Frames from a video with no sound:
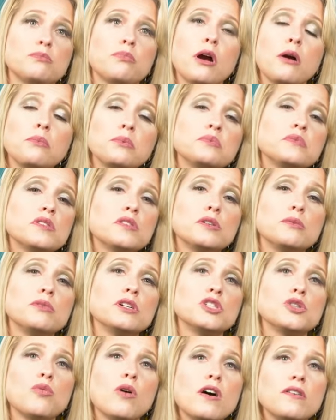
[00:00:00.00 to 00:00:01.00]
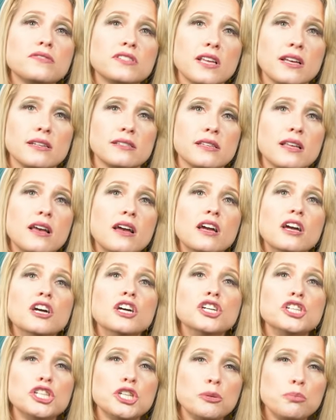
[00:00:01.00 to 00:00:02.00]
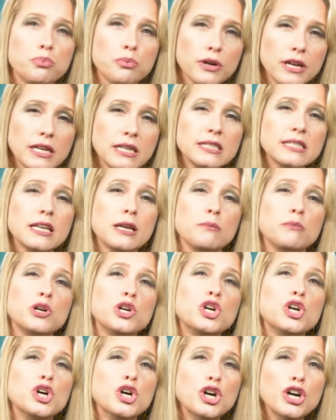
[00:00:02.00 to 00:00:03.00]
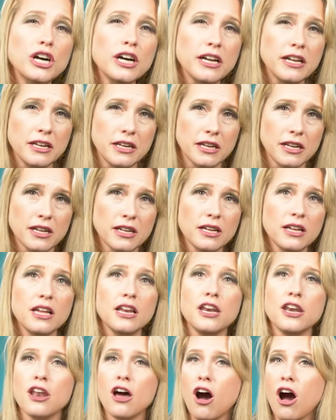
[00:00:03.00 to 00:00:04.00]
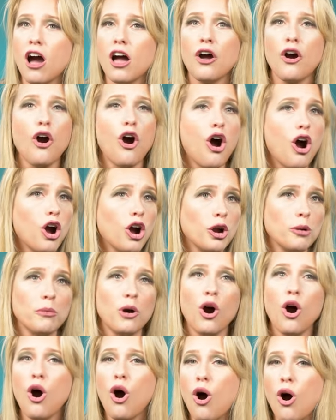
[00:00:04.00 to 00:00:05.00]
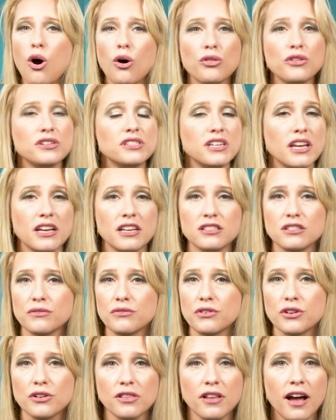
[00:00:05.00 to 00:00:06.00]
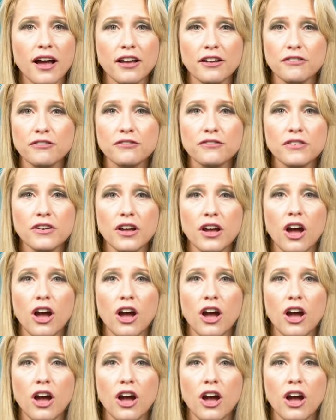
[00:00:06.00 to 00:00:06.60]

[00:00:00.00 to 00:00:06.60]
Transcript: Proverbs 31 12 says, She brings him good, not harm, all the days of her life.